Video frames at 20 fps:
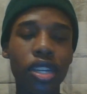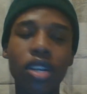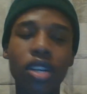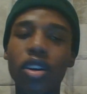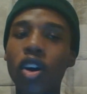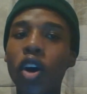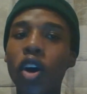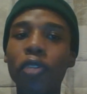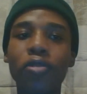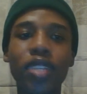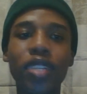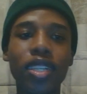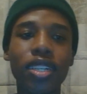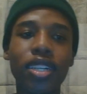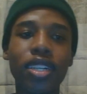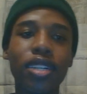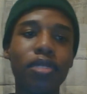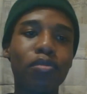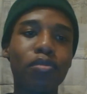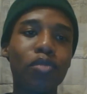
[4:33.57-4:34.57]

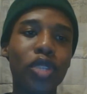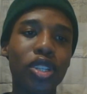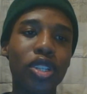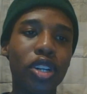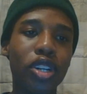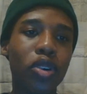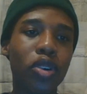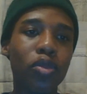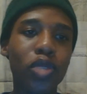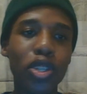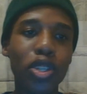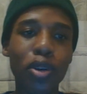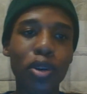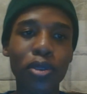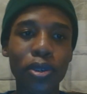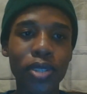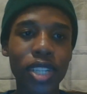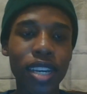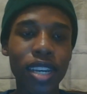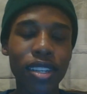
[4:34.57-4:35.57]
after
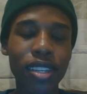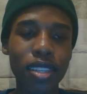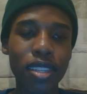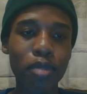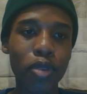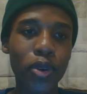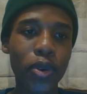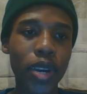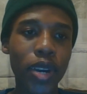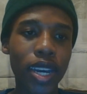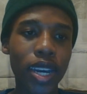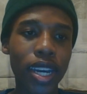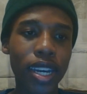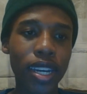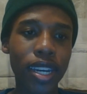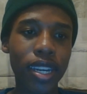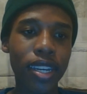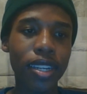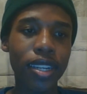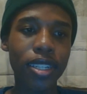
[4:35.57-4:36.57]
Toto chased them
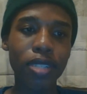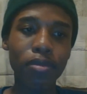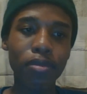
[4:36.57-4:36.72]
away,